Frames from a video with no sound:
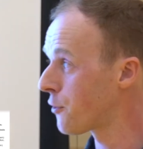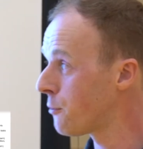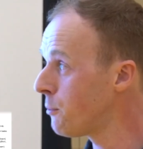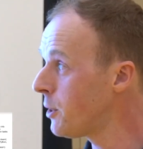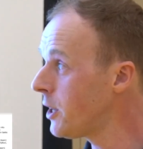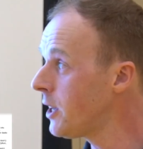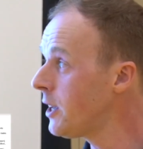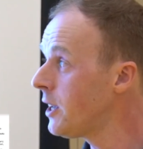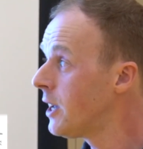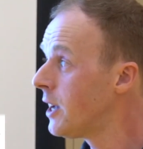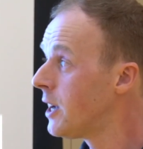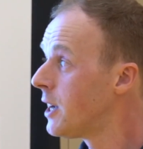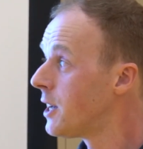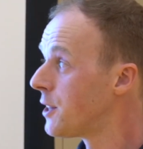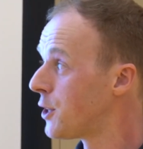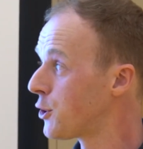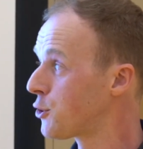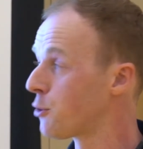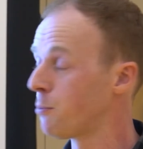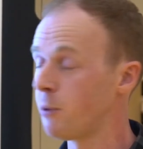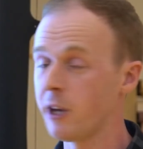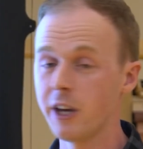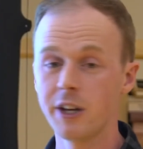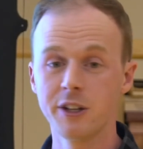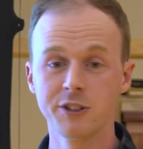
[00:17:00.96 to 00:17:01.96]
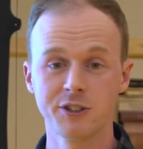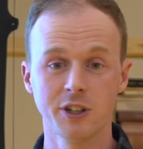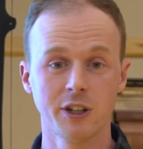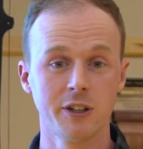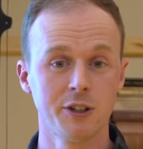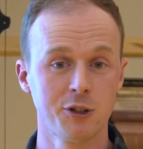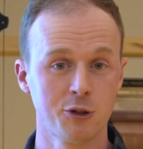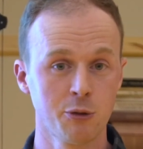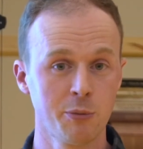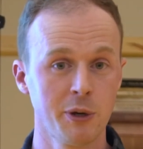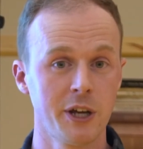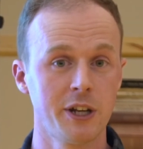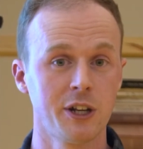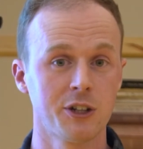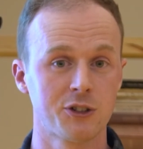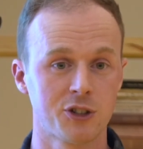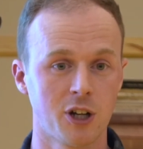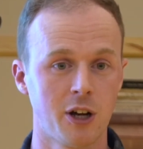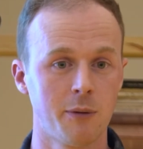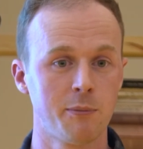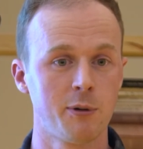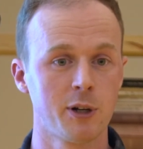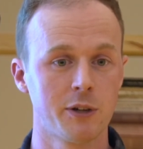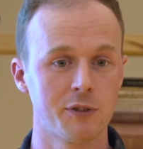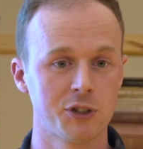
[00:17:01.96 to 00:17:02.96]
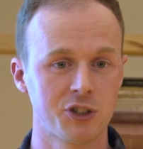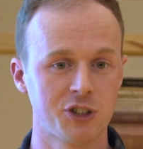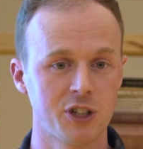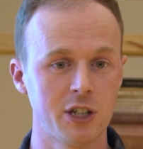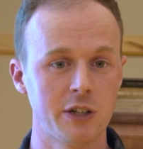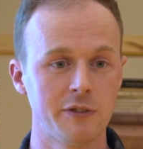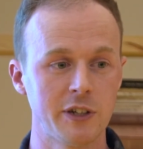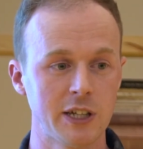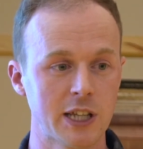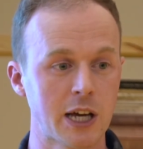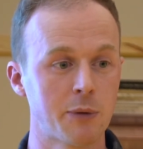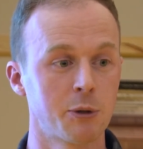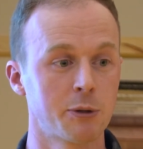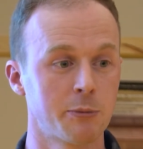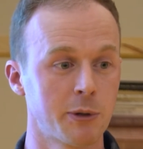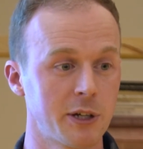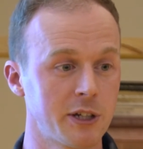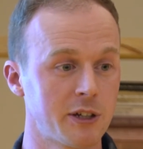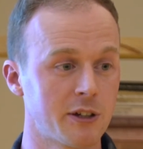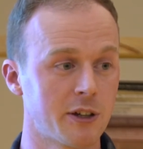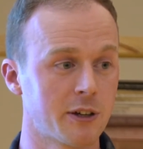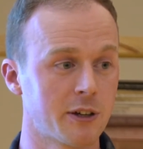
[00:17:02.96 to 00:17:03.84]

But for me, this would be an example of a CV that would